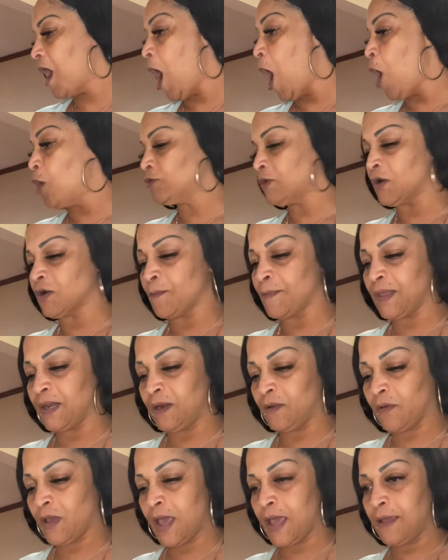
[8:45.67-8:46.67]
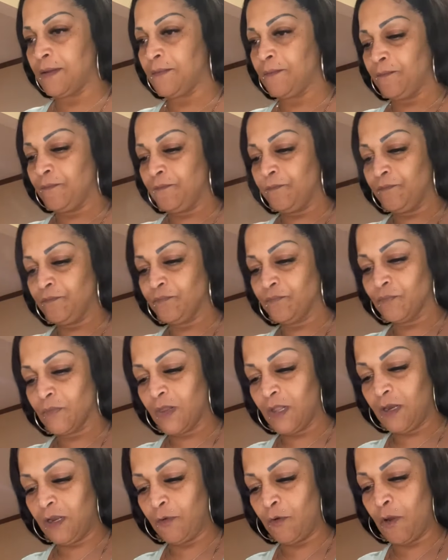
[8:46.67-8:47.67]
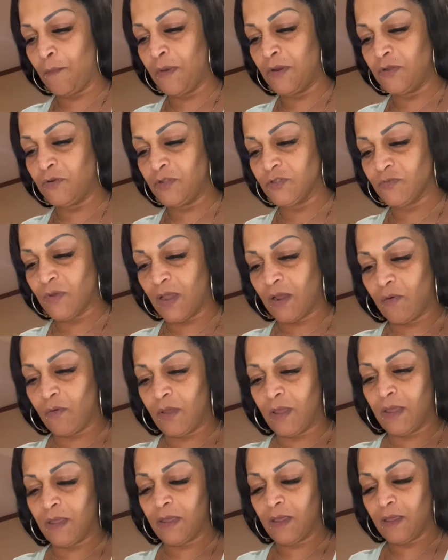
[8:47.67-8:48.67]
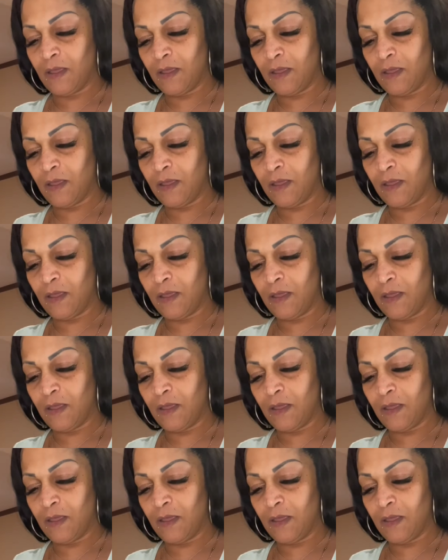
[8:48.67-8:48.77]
Hold on a minute, okay? Let grandma do this right quick.